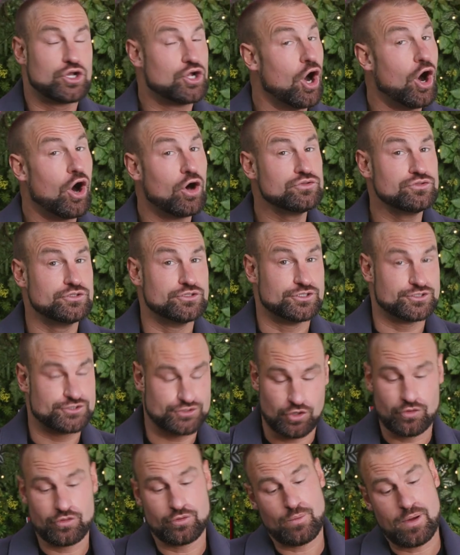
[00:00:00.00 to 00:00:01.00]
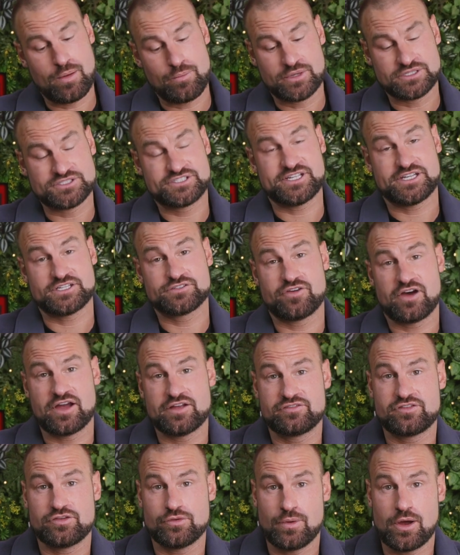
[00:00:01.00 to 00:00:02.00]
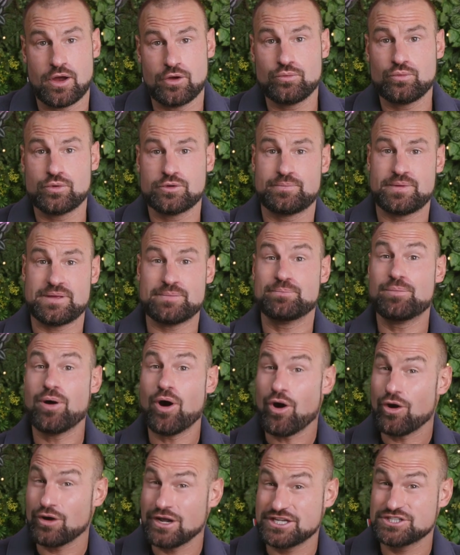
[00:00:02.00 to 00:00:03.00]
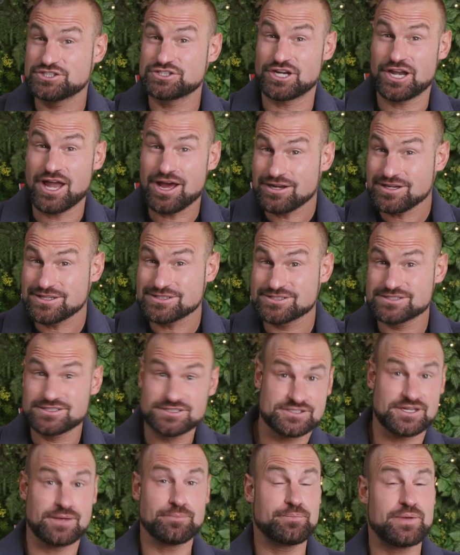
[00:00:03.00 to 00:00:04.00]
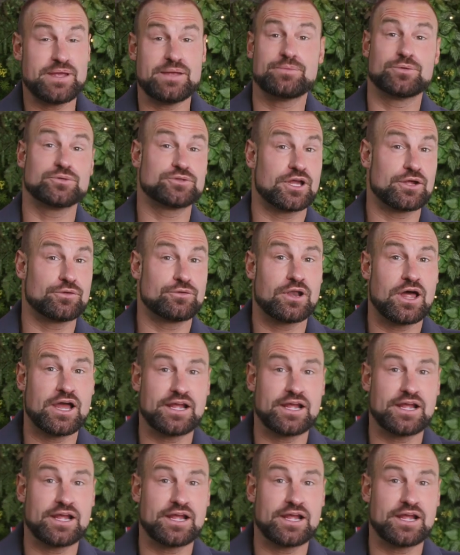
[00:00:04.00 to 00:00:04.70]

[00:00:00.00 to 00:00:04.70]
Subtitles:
Cons on the 116520 would be polished lugs. Some people don't